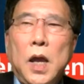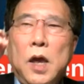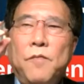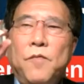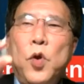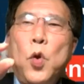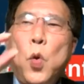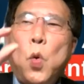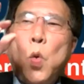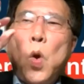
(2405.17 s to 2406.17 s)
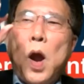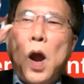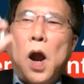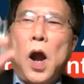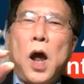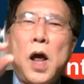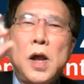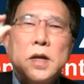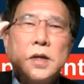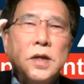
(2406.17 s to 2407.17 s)
If you are
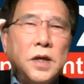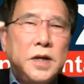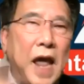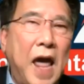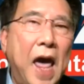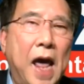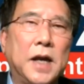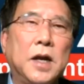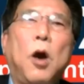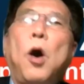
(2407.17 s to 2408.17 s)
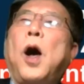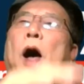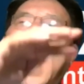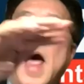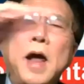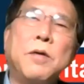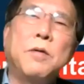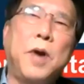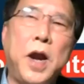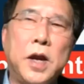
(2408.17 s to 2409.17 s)
the dad or a higher
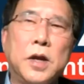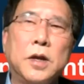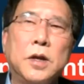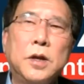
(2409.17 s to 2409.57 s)
rank,